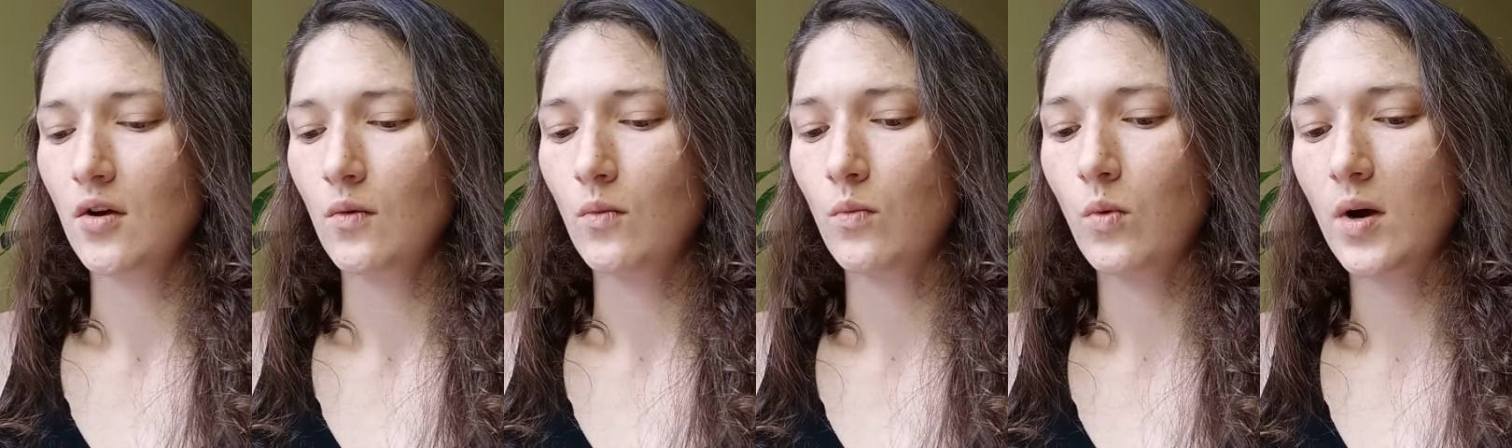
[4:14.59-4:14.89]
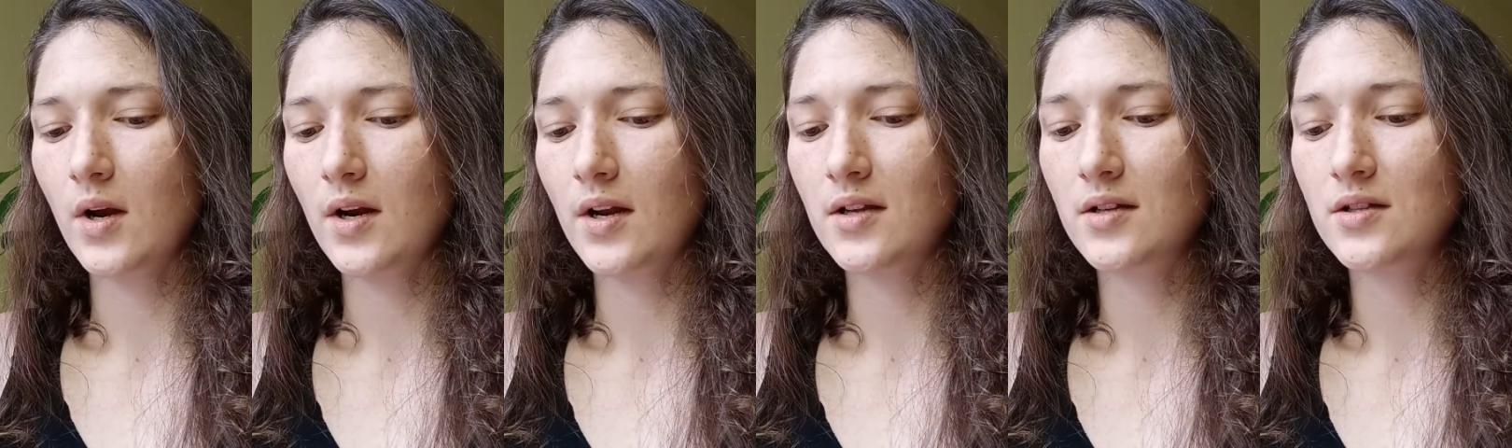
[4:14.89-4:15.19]

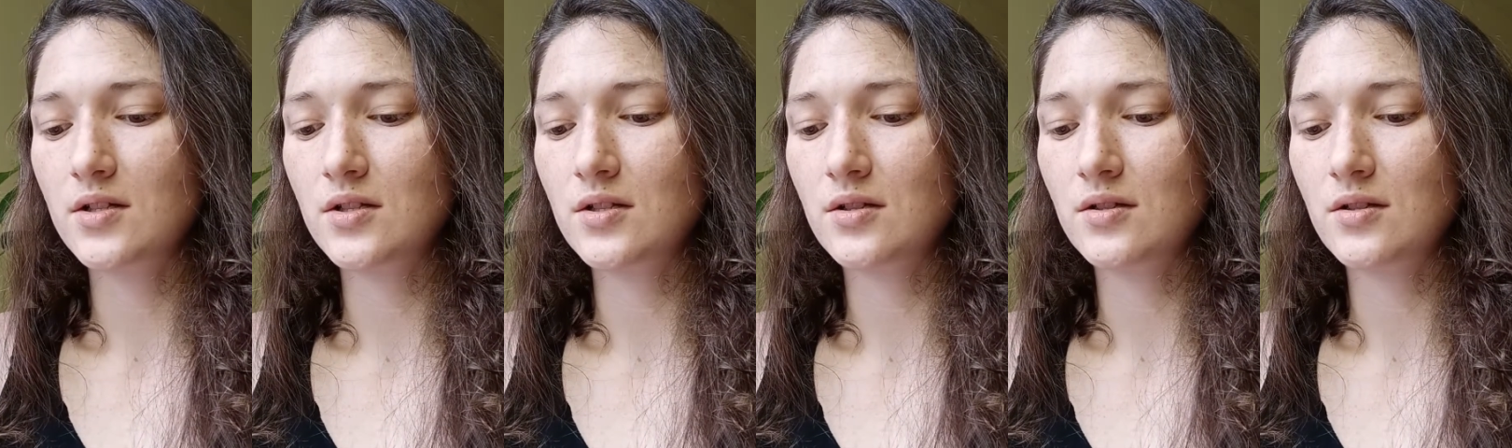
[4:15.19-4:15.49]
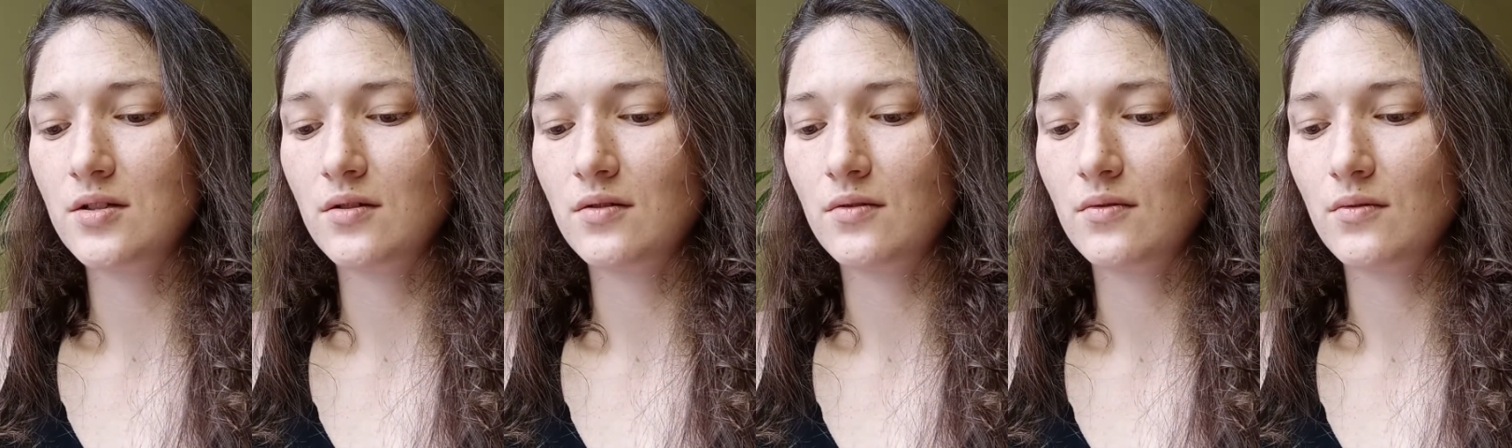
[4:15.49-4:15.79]
wanted
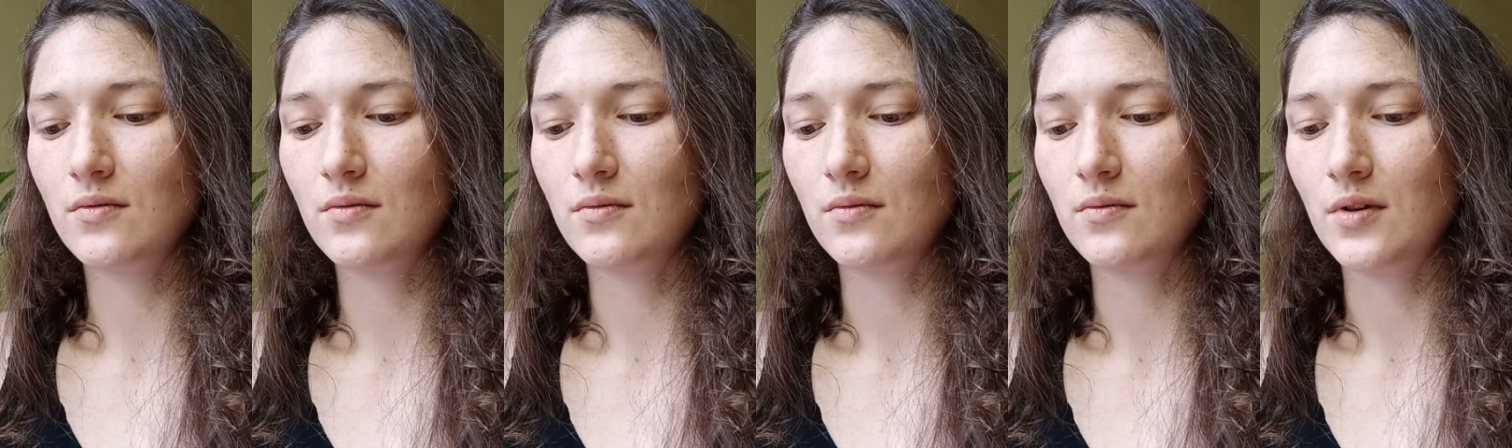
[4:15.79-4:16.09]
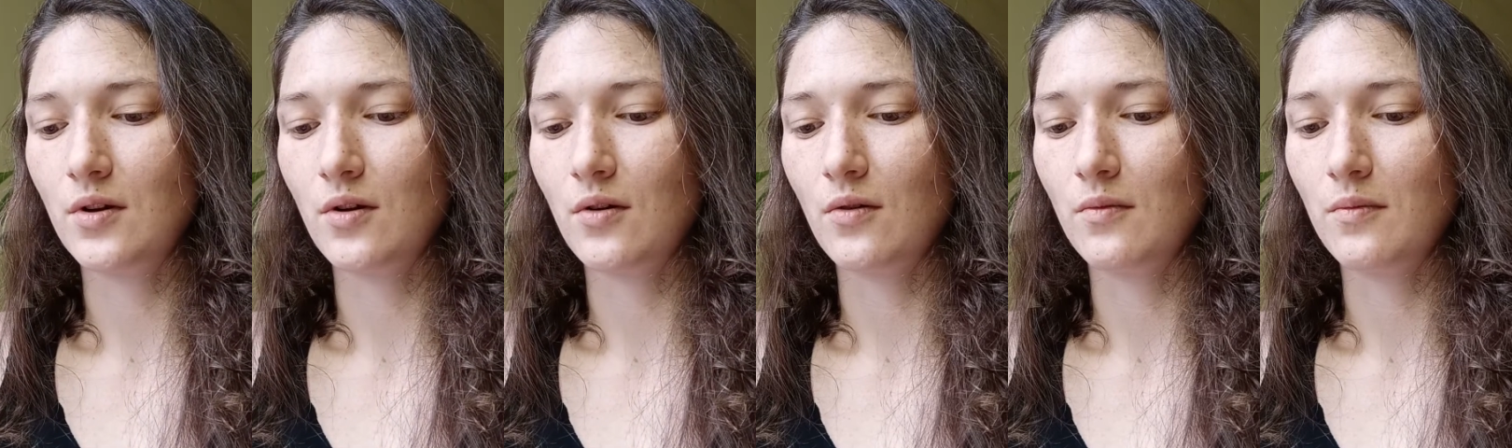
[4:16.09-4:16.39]
to,
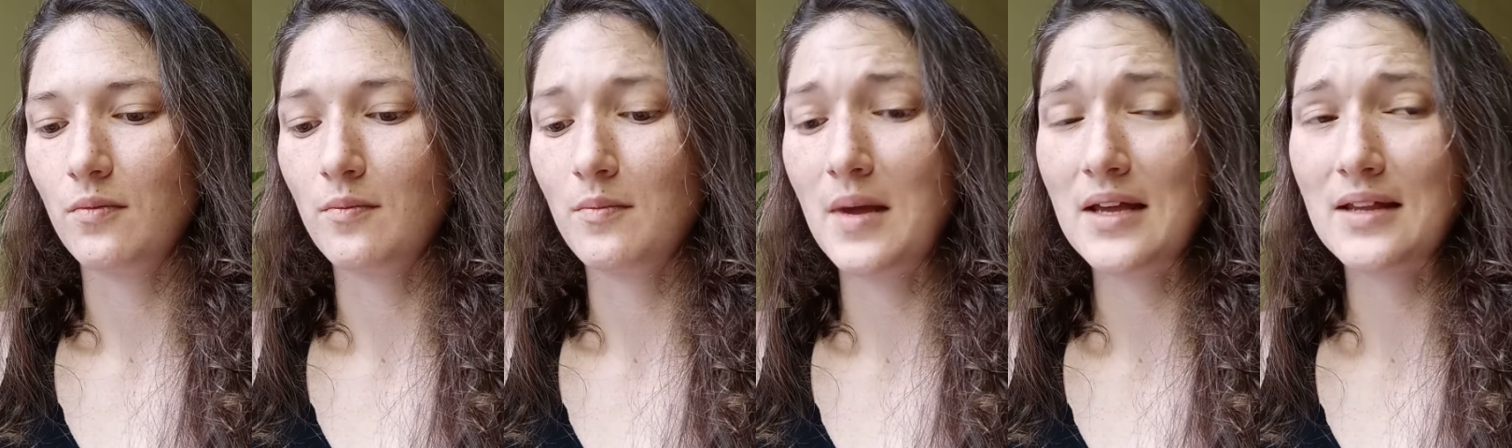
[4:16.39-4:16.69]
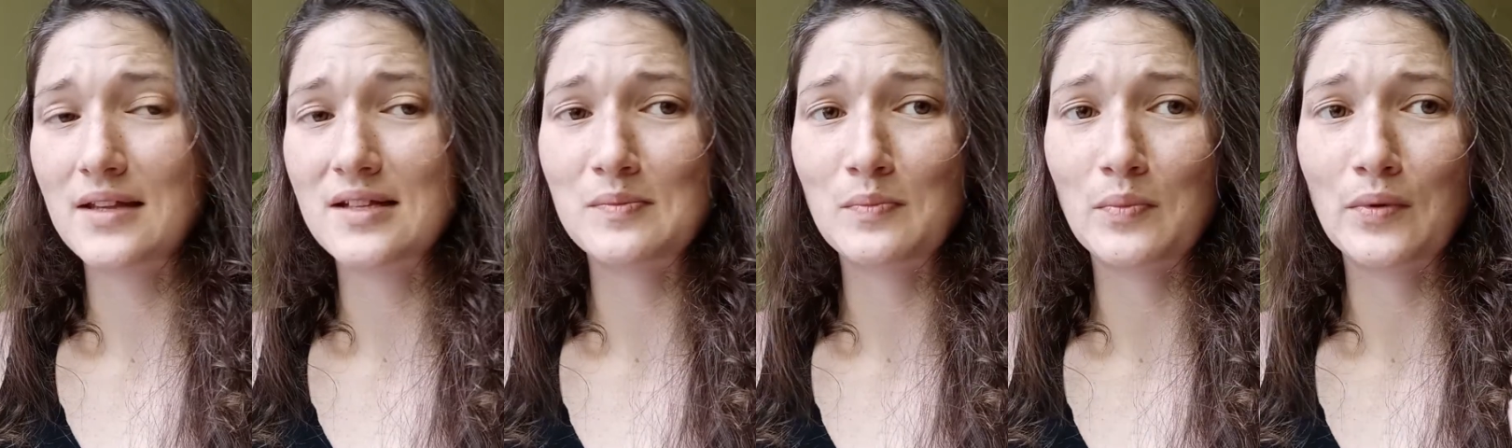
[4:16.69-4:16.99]
make
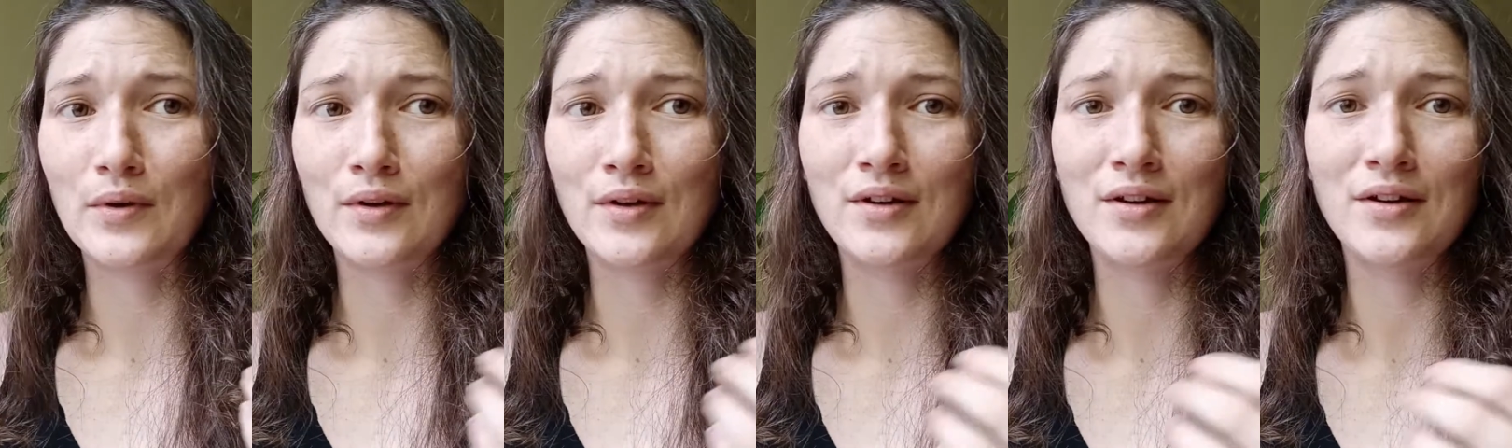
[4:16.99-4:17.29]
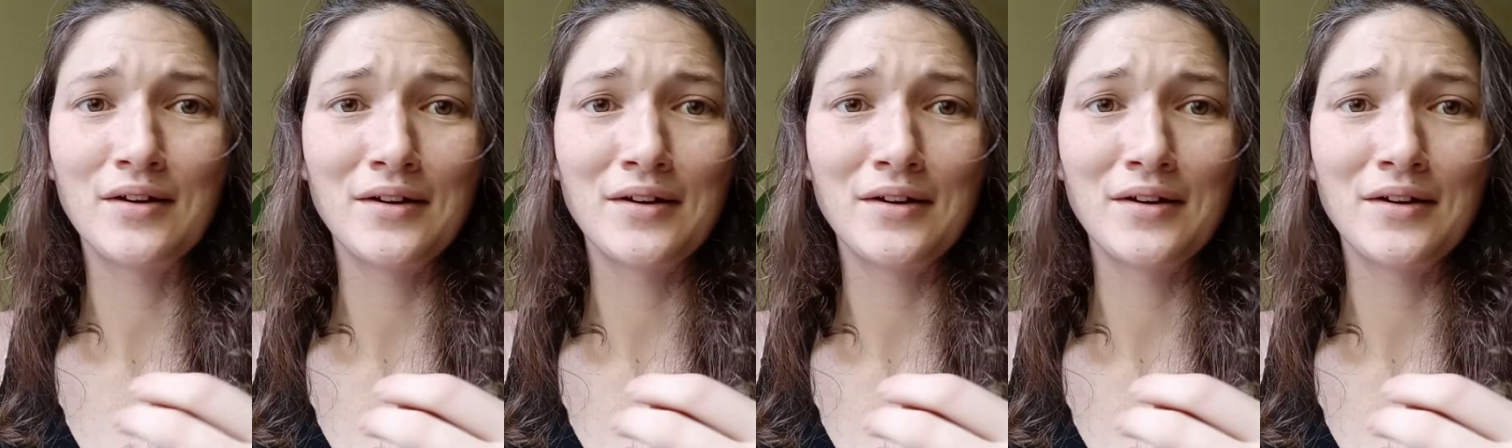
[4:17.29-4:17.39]
this book